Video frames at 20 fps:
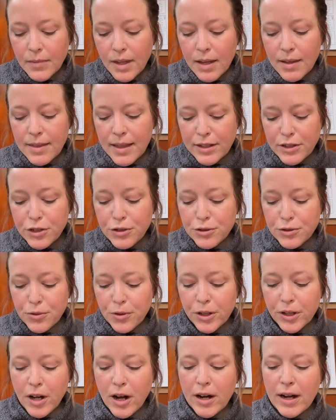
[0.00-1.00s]
that's your
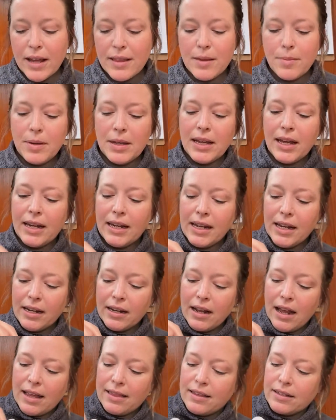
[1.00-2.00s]
scorecard. At the beginning,
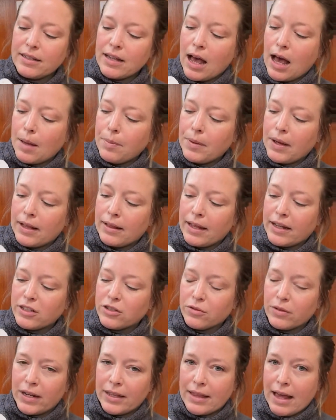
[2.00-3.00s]
at the top, I like
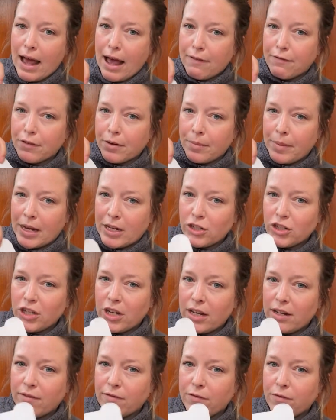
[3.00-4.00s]
to write the
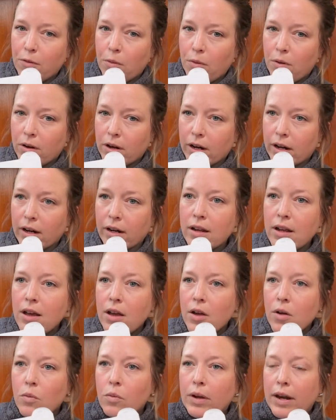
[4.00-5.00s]
affirmation for
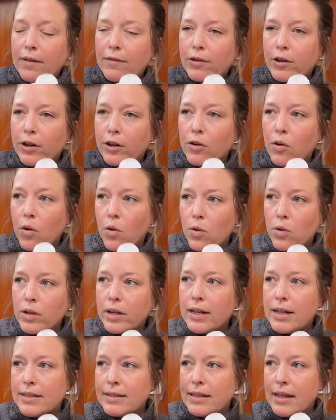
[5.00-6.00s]
whatever goal
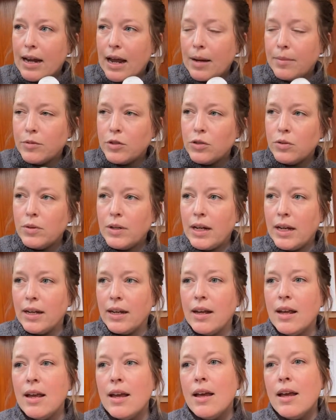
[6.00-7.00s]
it is that I'm doing.
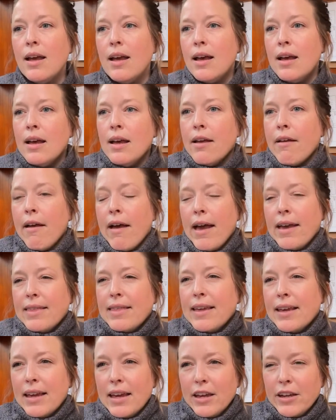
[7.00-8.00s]
I
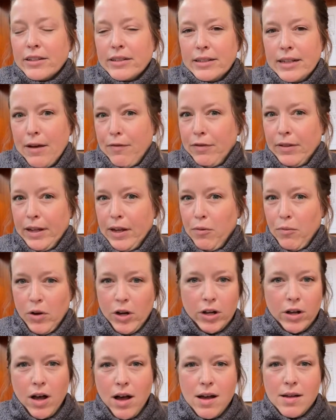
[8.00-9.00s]
think I could definitely
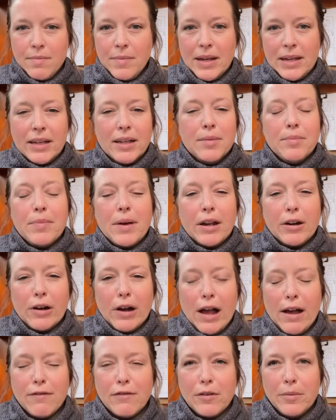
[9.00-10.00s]
work on making better
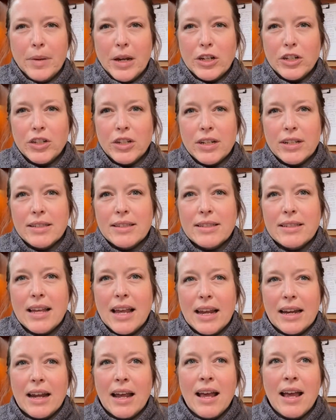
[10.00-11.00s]
affirmations.
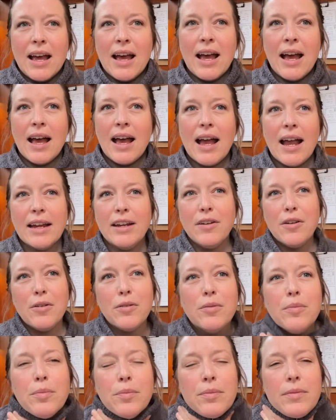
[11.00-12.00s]
And I know